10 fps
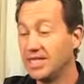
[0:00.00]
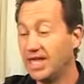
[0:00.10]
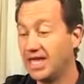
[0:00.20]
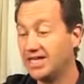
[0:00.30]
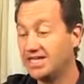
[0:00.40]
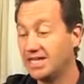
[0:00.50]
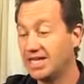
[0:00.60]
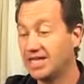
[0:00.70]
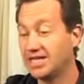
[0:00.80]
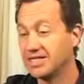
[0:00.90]
and
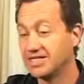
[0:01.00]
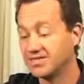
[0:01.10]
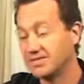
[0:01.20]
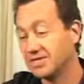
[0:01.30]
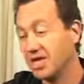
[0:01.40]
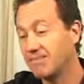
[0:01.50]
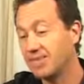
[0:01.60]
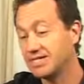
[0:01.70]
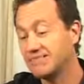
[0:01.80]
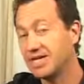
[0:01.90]
the carbon
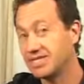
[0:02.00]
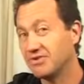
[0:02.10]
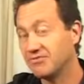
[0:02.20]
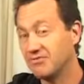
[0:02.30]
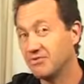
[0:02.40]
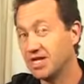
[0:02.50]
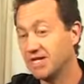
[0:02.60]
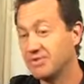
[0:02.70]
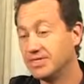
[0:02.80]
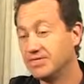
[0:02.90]
atom likes to have 4
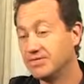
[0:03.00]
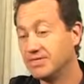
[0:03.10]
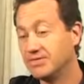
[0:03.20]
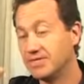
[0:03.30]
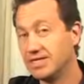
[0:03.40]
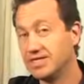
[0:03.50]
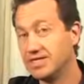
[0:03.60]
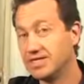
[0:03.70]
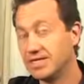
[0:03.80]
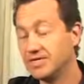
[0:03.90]
neighbours, so each of these
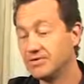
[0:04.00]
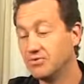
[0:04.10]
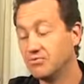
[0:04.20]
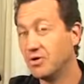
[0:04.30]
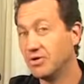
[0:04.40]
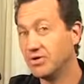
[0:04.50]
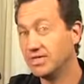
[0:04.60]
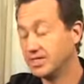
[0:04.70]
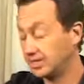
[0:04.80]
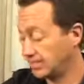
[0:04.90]
is single bond.